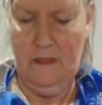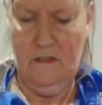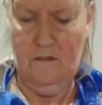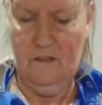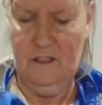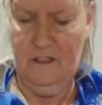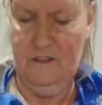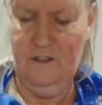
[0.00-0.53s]
I'm
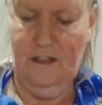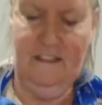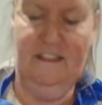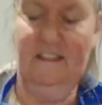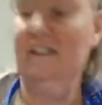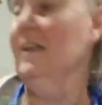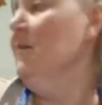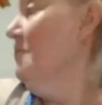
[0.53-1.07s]
going to try to
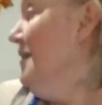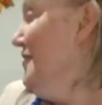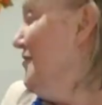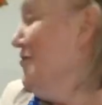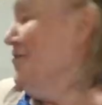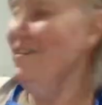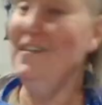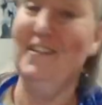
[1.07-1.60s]
set up my
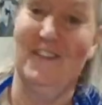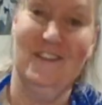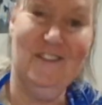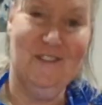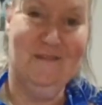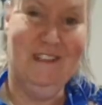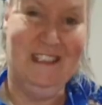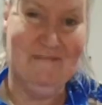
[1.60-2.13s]
tree here
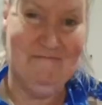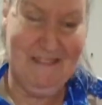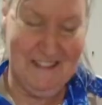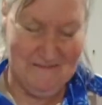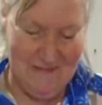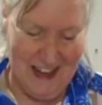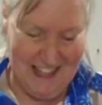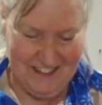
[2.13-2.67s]
so we can put
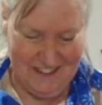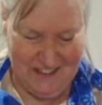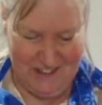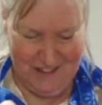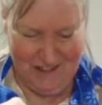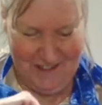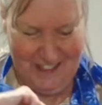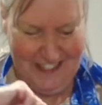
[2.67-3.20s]
them on our
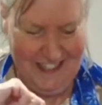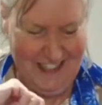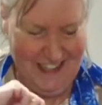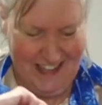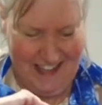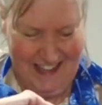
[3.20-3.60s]
tree.